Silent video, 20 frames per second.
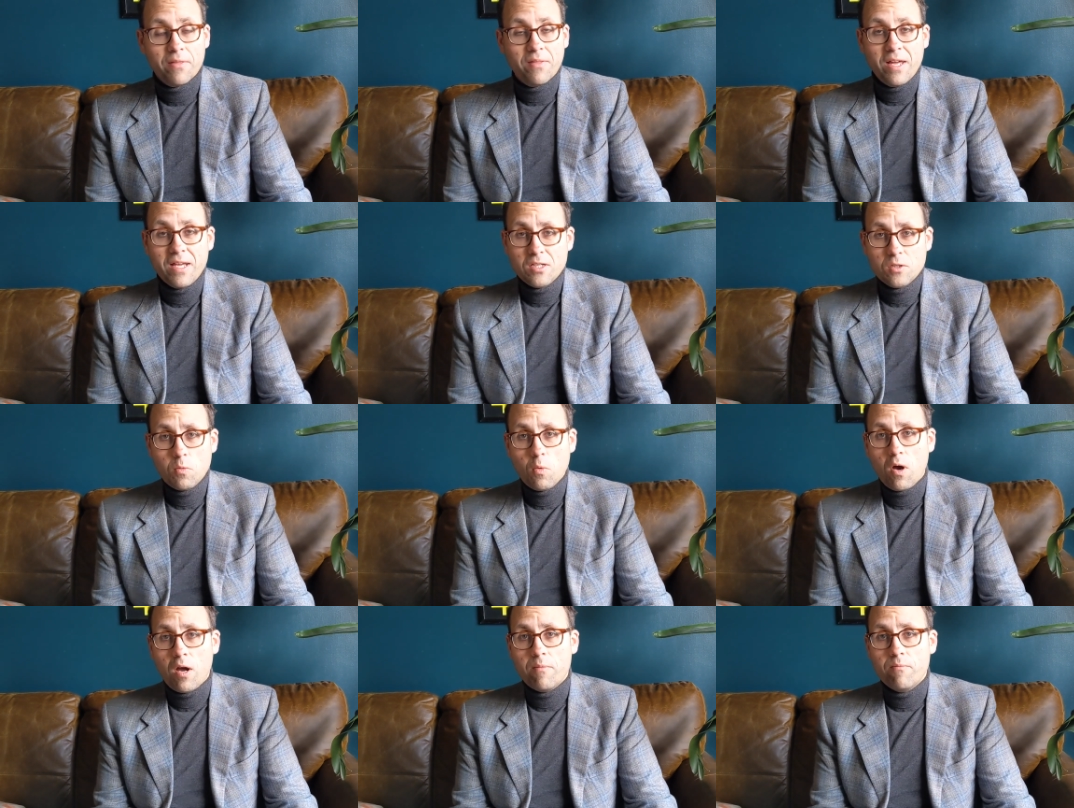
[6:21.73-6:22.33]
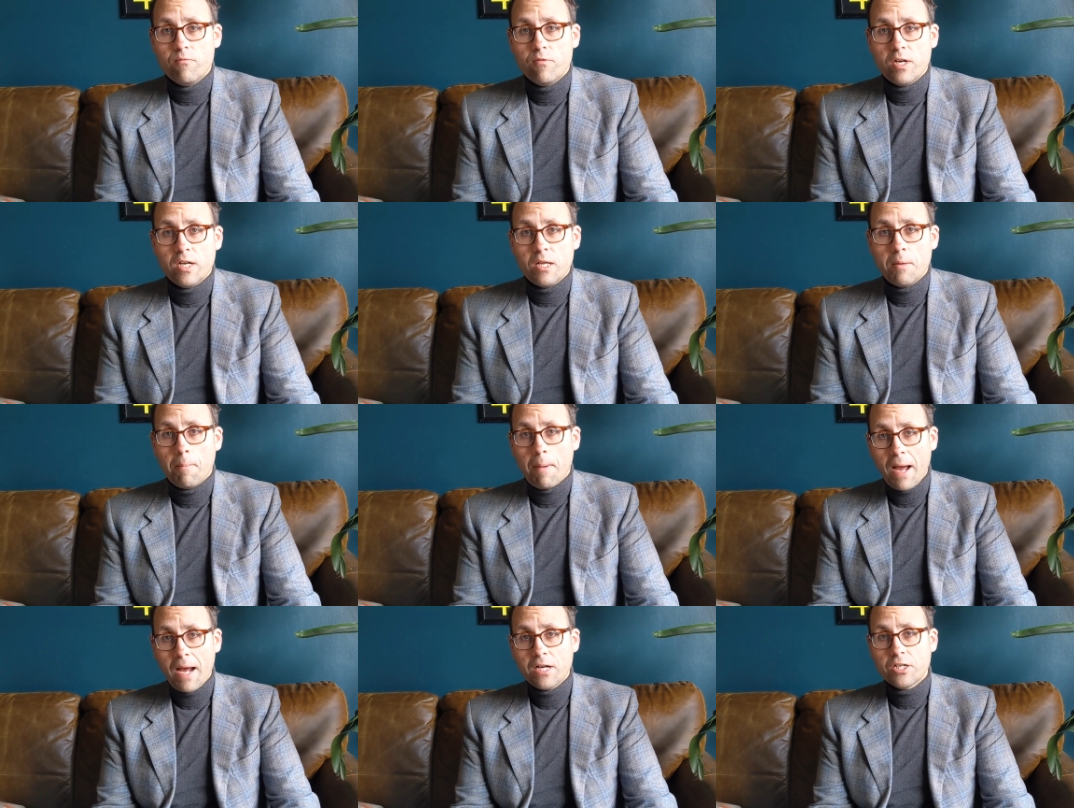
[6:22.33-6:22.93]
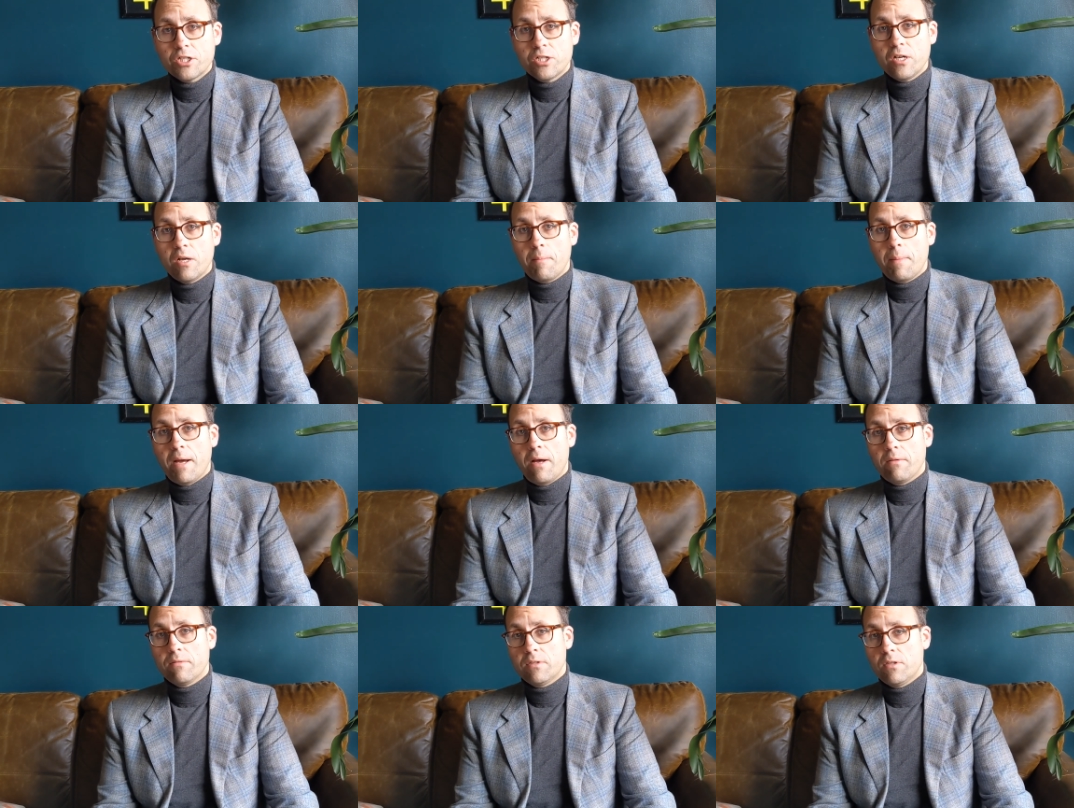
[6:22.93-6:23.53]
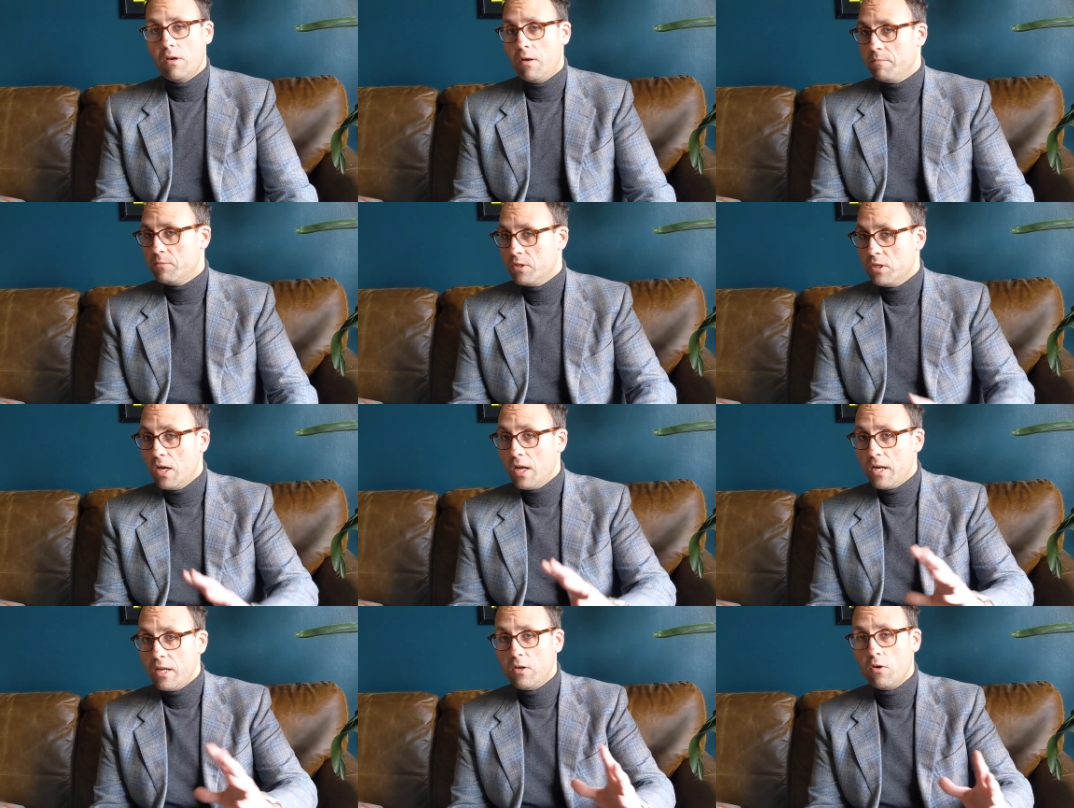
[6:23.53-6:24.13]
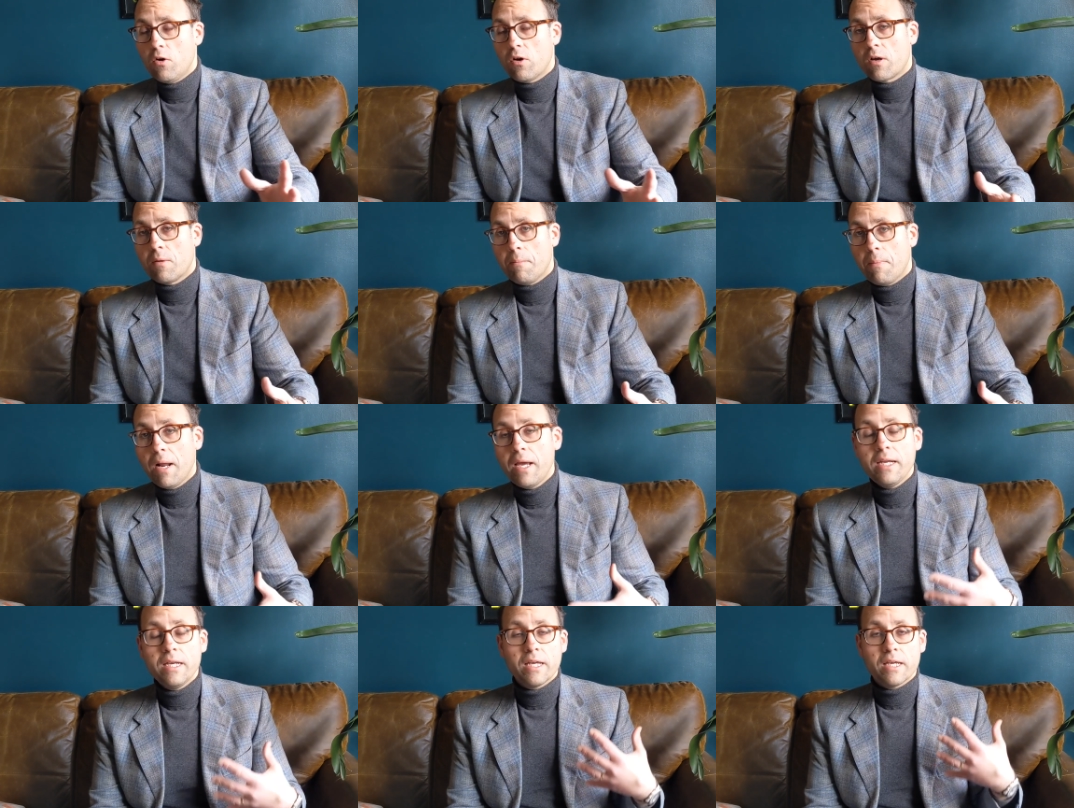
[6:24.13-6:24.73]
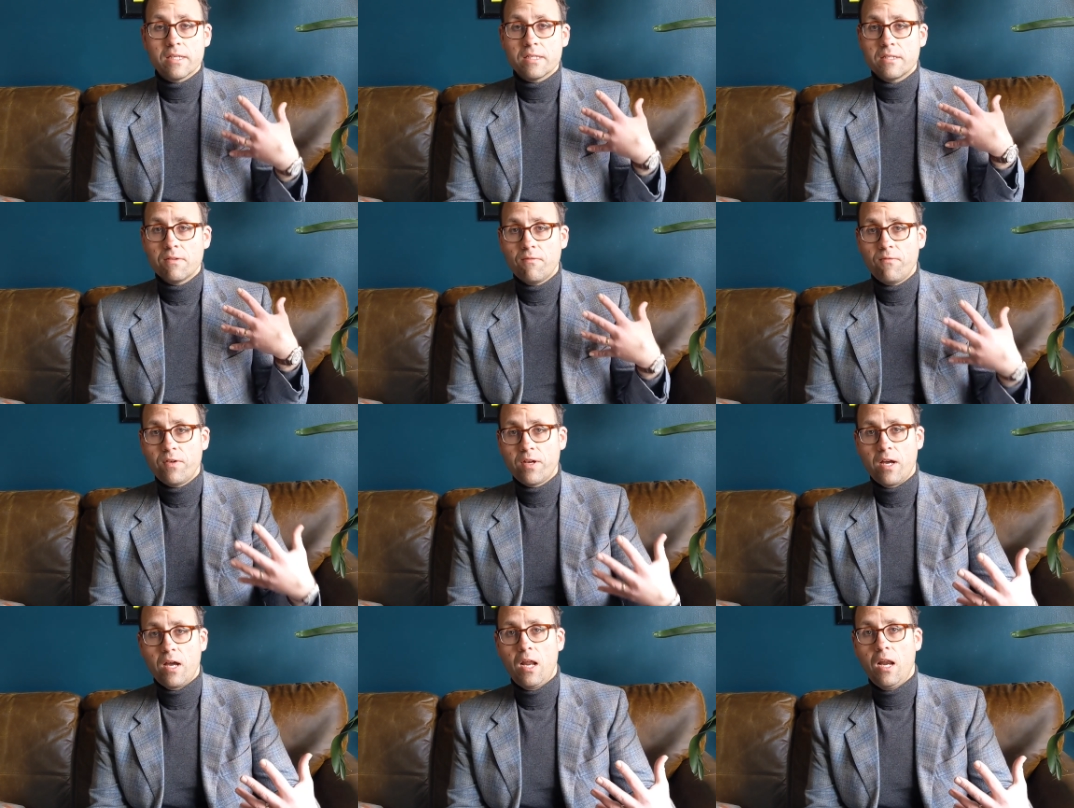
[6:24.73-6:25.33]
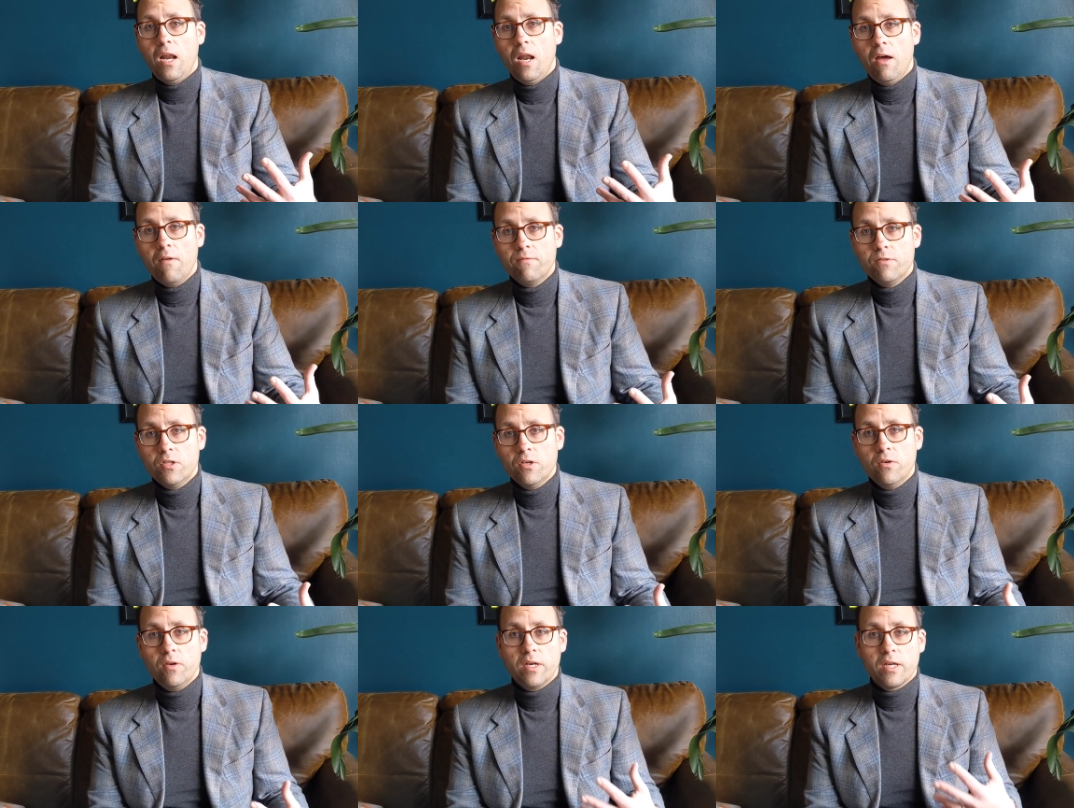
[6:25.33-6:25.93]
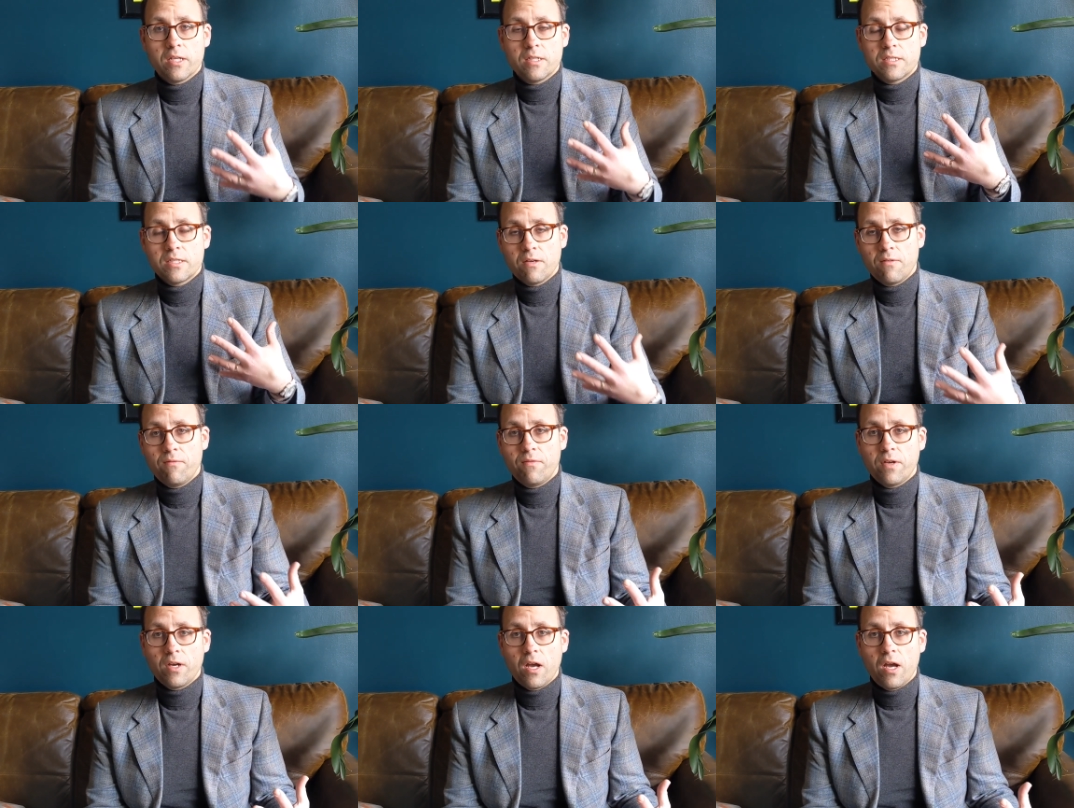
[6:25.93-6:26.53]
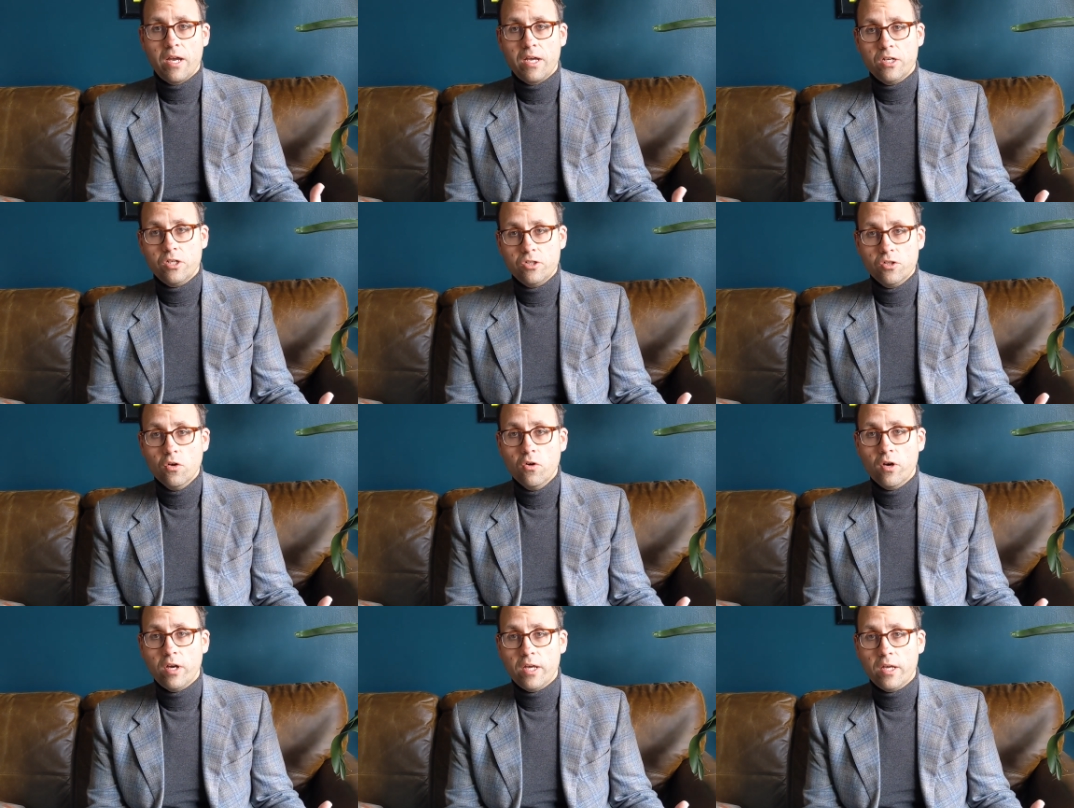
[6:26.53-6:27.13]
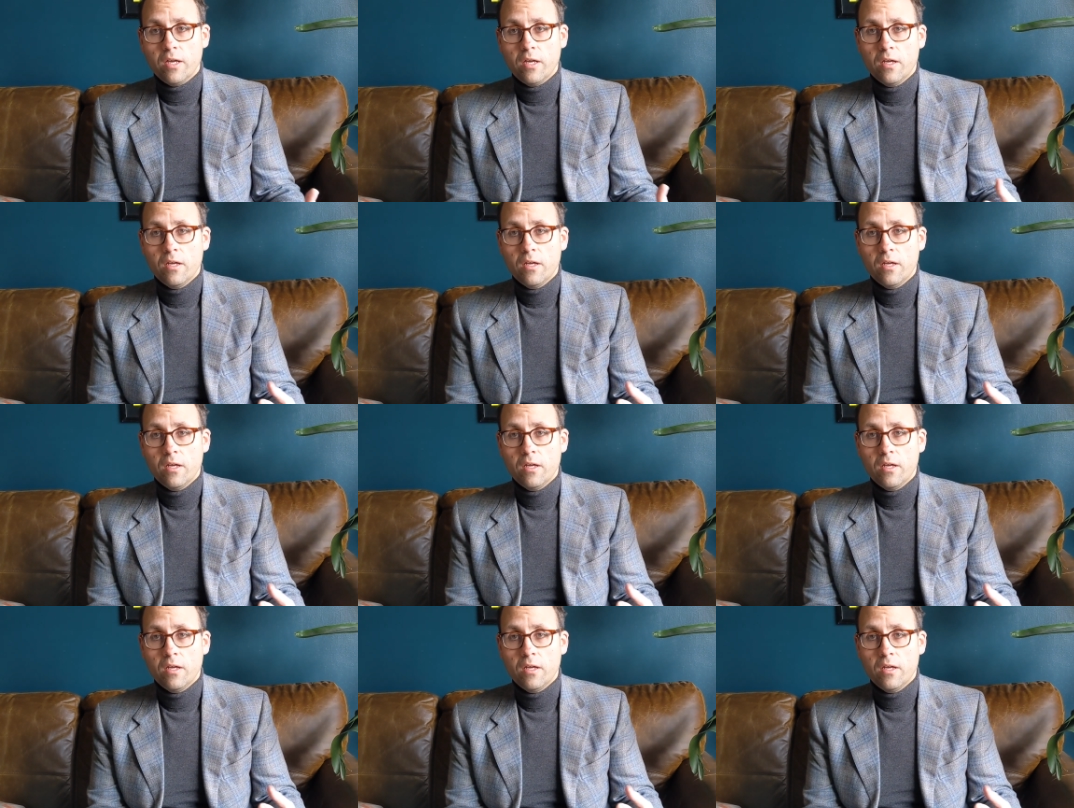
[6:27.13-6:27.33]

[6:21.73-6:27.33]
And that's what I'm really passionate about. So I'm certainly not complaining. It's something I love doing and something I enjoy.